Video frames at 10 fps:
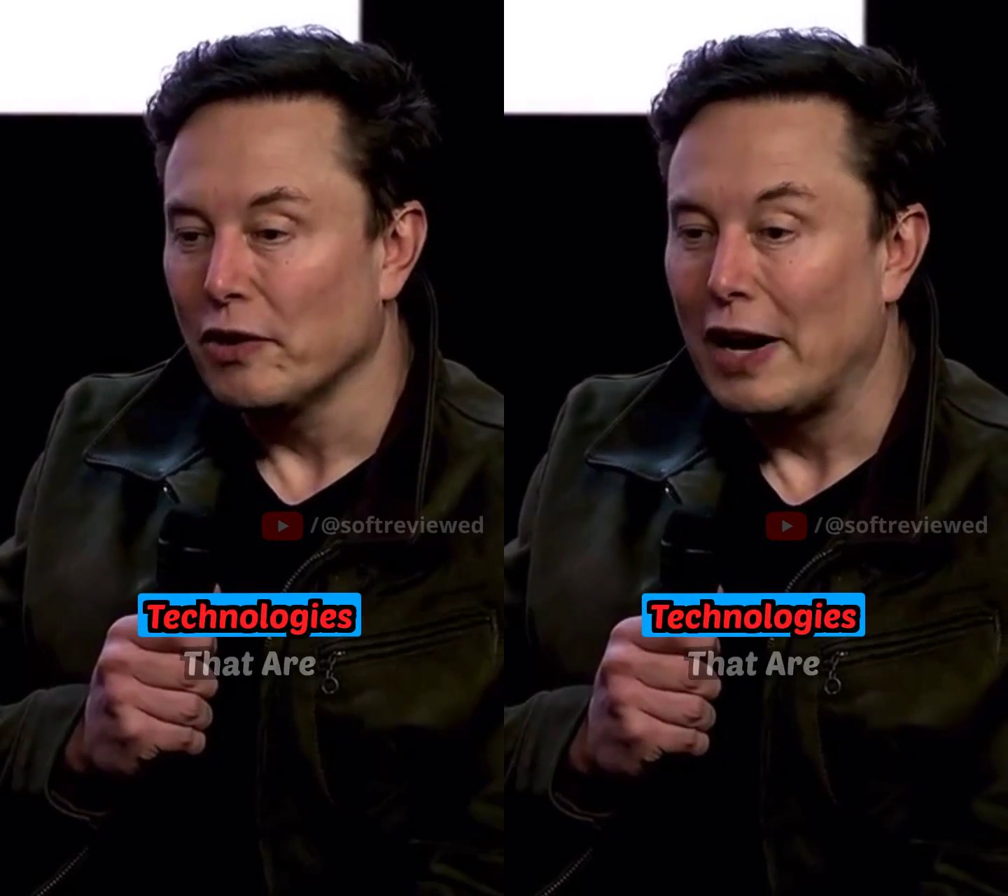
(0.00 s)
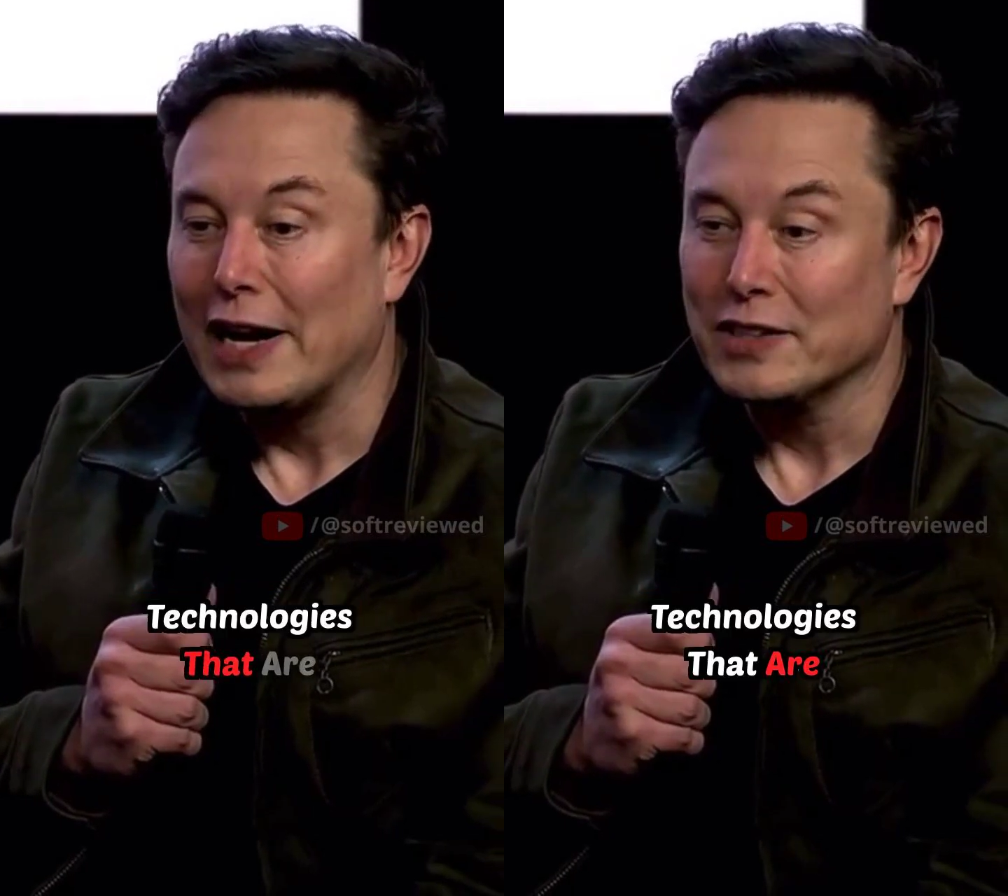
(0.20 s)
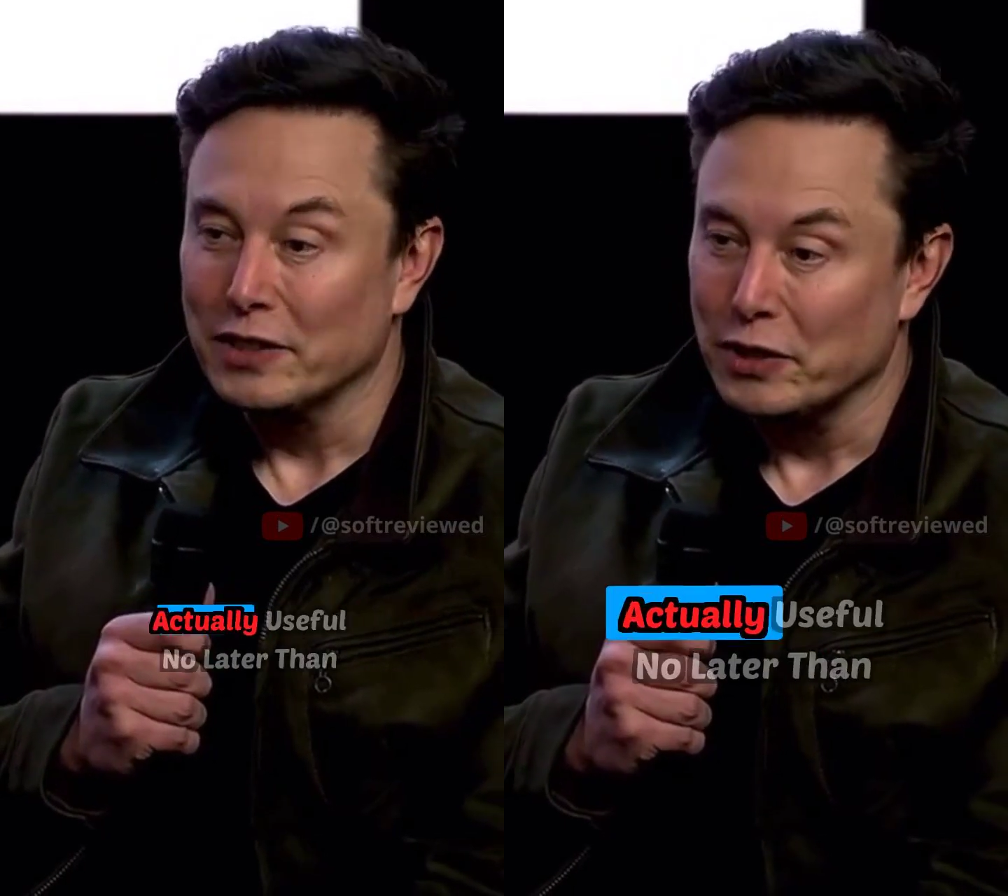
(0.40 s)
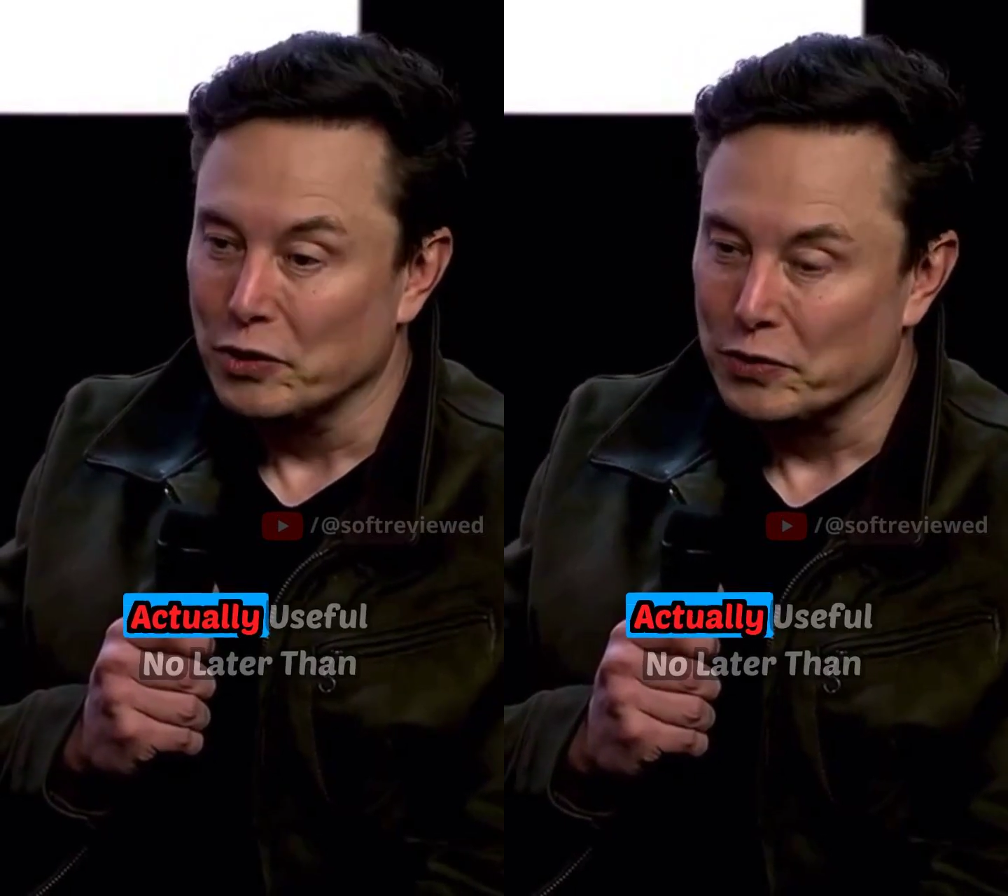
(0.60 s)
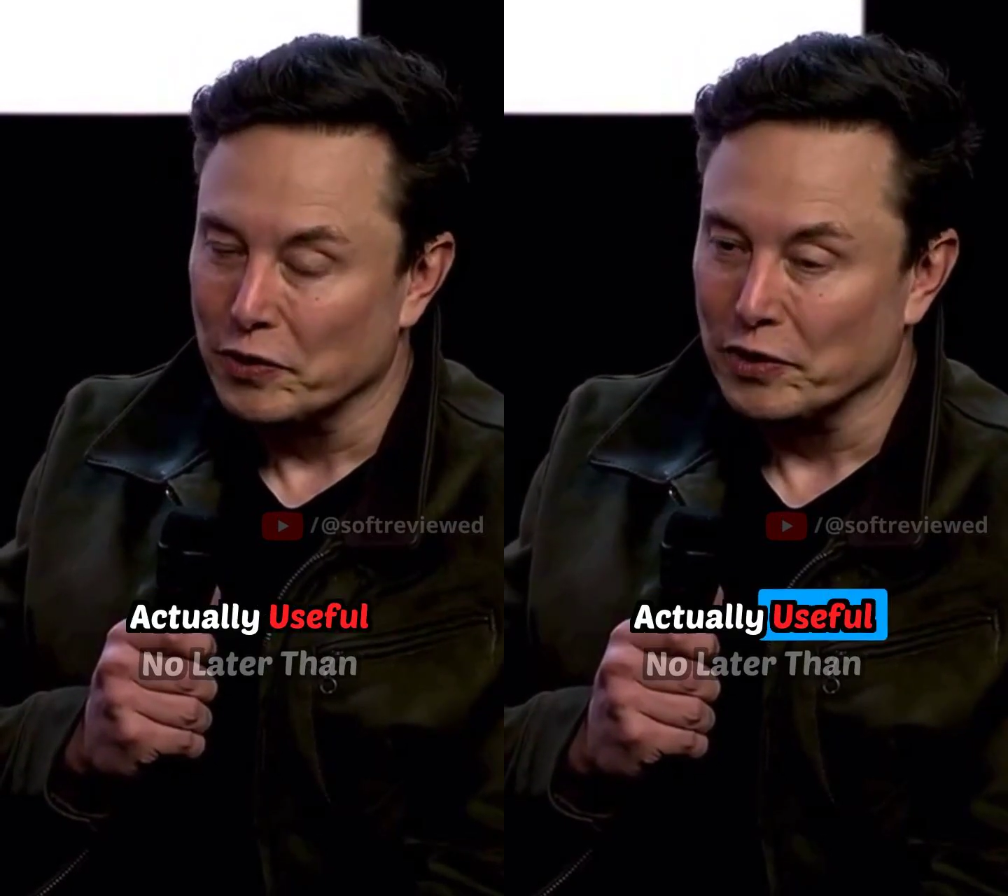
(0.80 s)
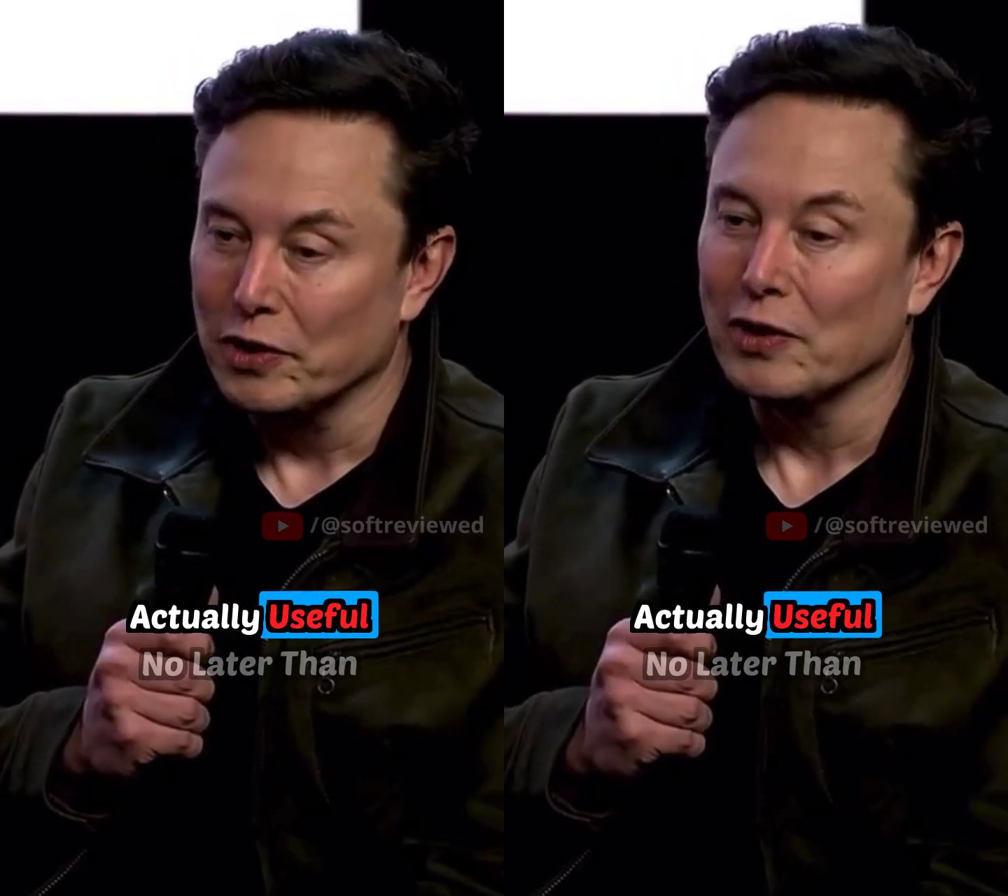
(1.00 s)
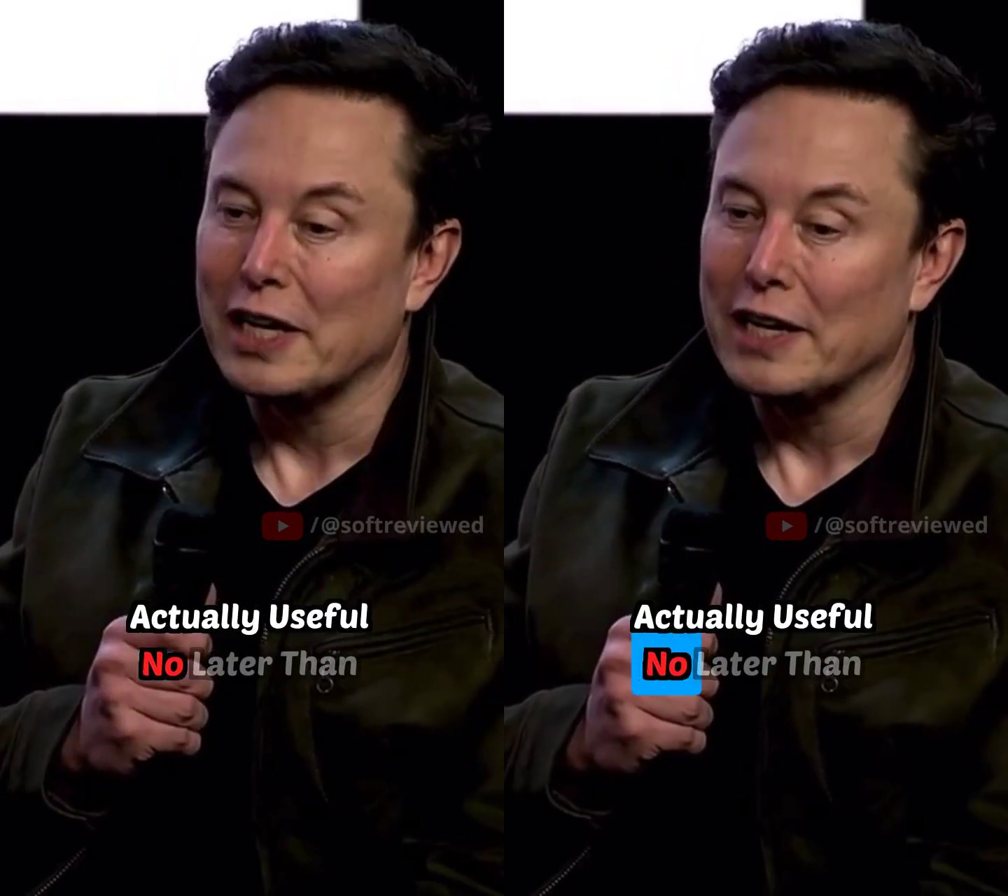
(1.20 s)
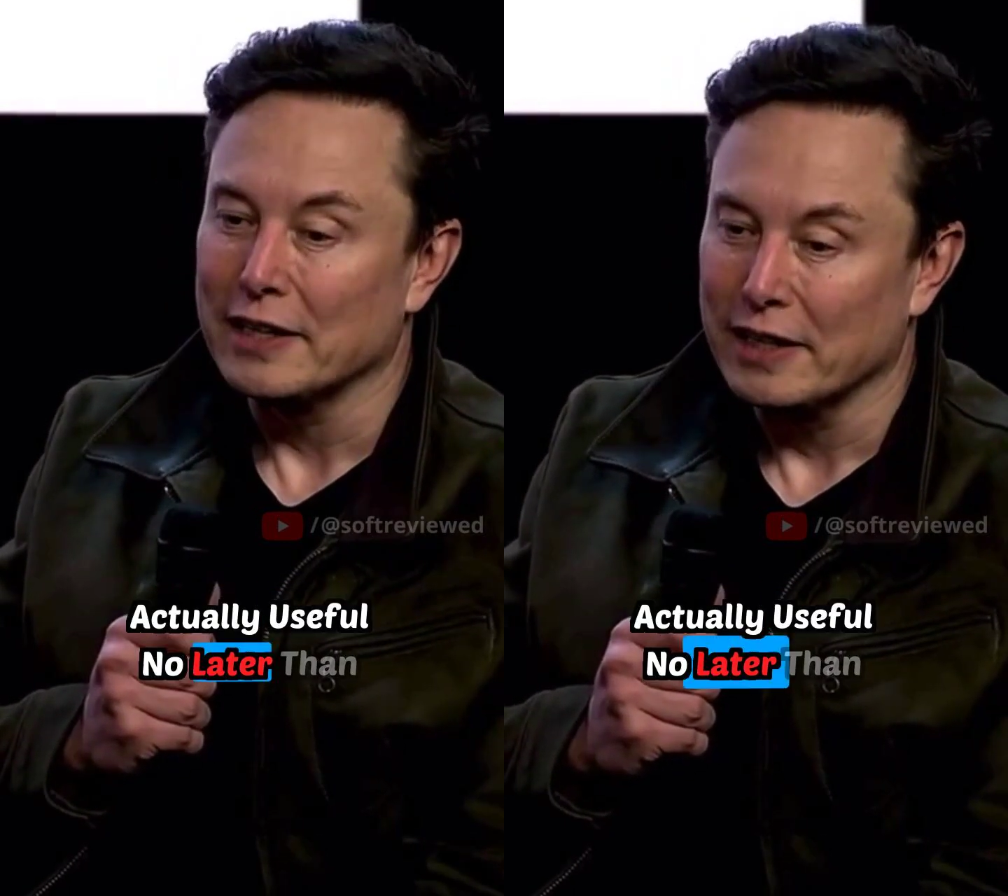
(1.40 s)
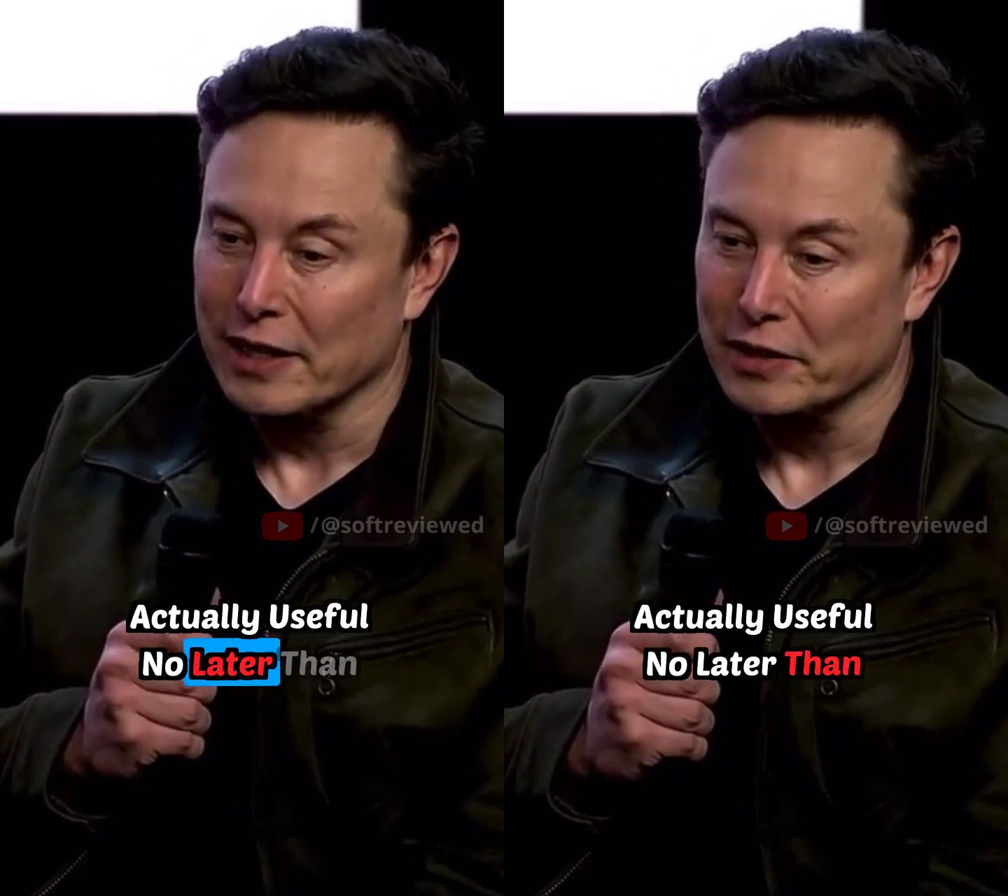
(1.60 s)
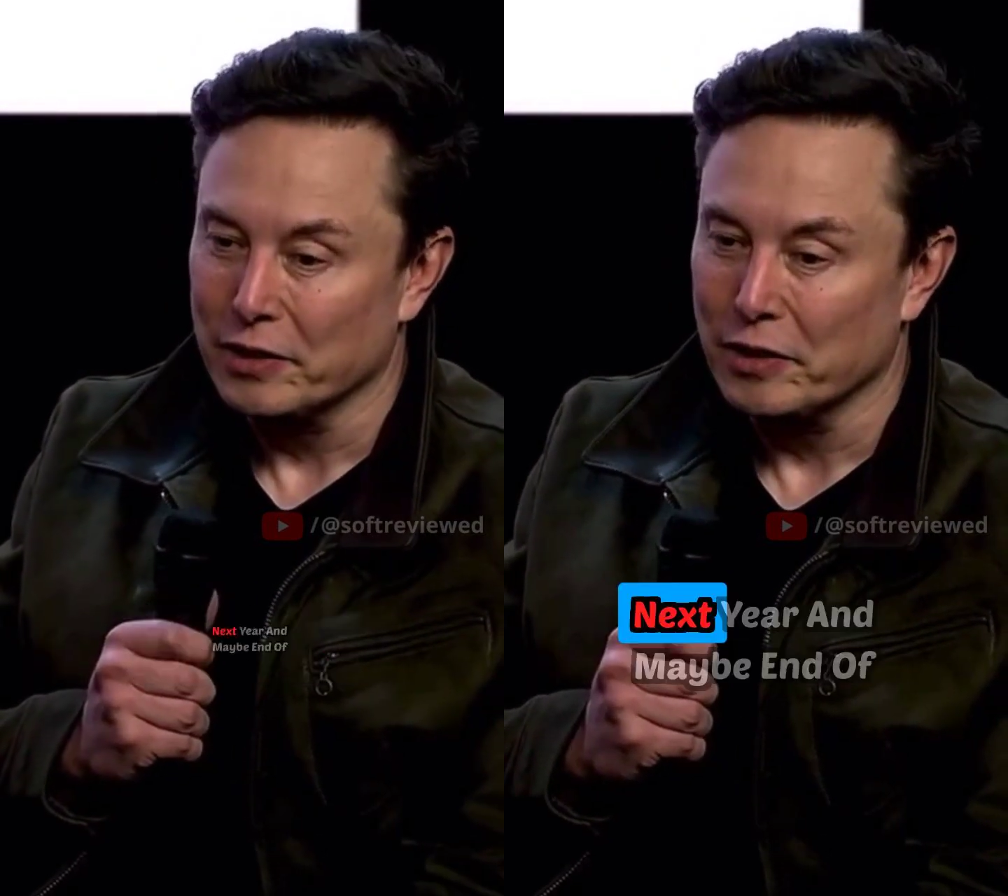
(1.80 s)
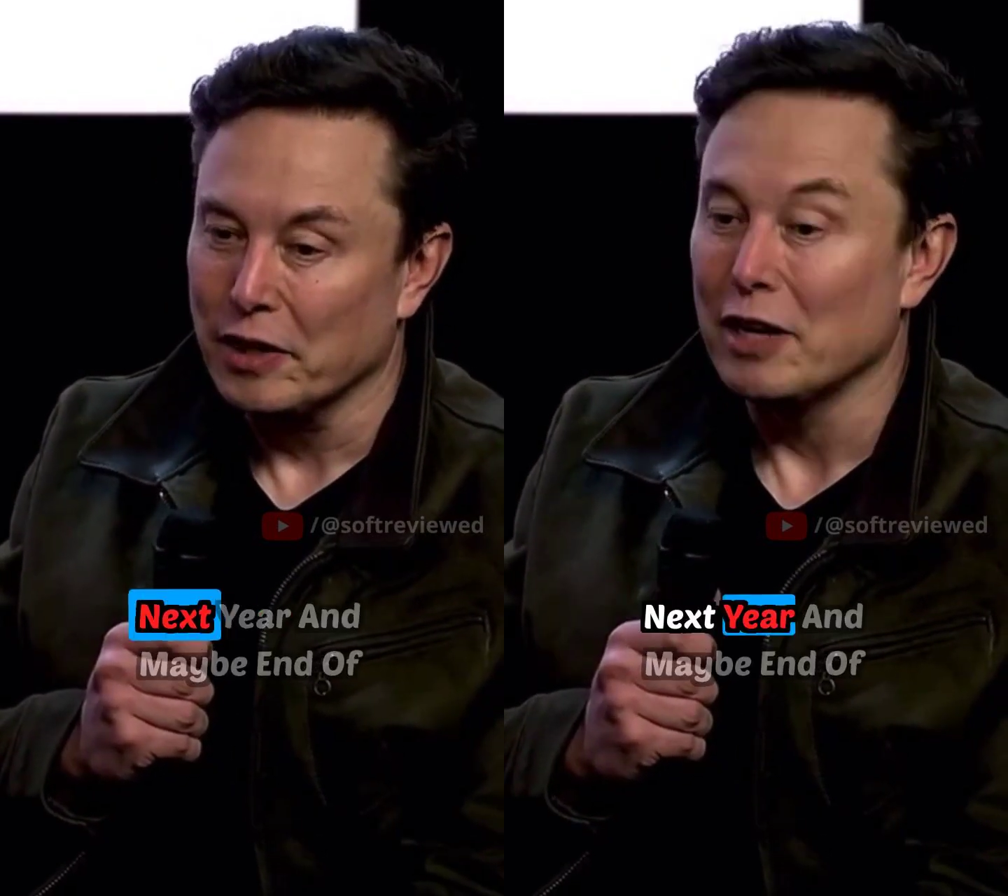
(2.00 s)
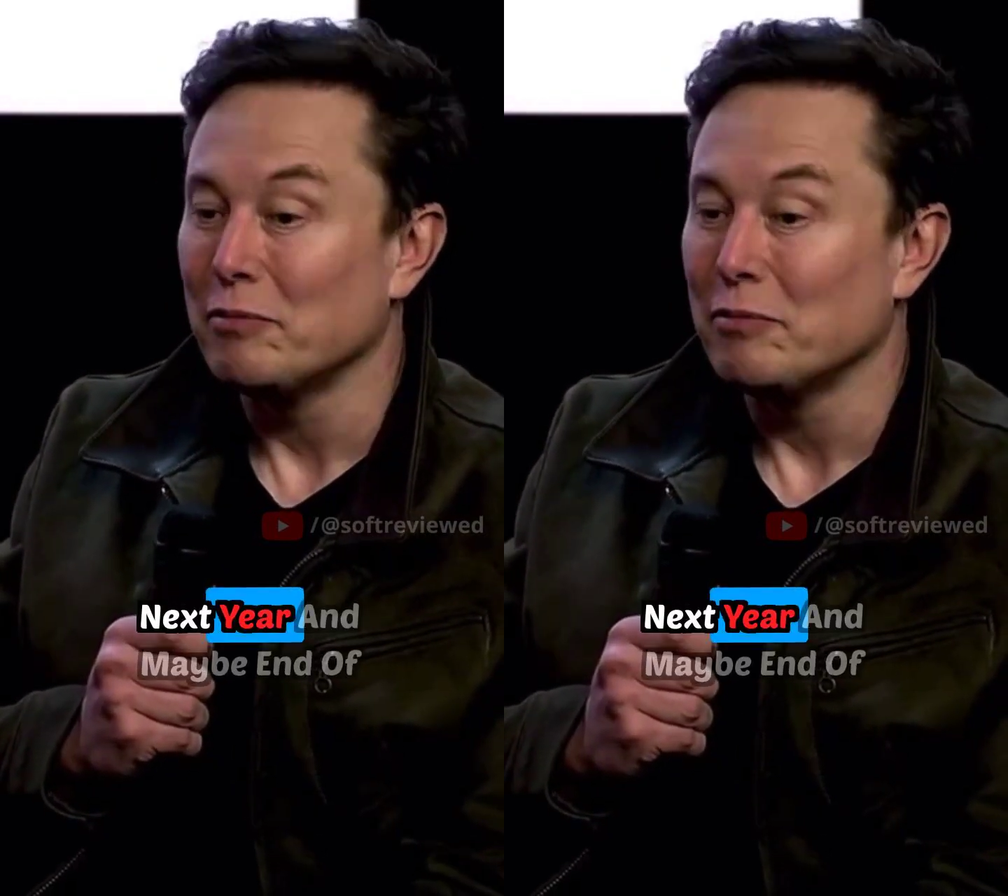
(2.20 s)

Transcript: that are actually useful no later than next year